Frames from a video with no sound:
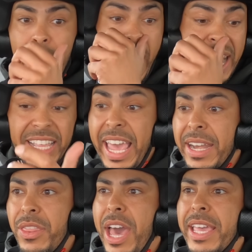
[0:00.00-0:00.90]
And
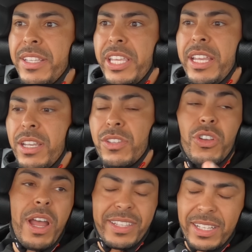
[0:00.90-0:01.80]
again, that is in,
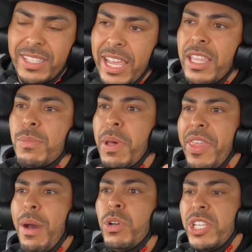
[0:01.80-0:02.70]
sorry, I didn't say this, but
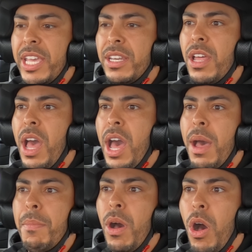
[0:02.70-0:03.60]
that was in
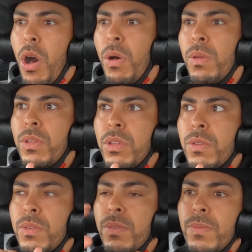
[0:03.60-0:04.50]
our
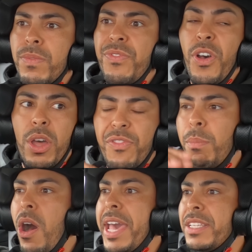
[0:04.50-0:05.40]
3rd from
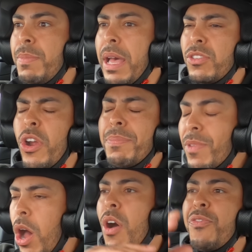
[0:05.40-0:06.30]
highest map. Sorry,
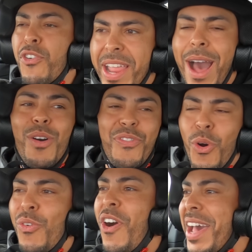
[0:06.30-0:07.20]
our 3 out of
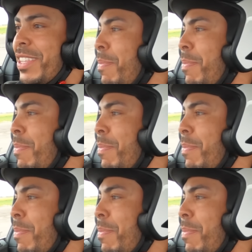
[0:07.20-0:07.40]
4th highest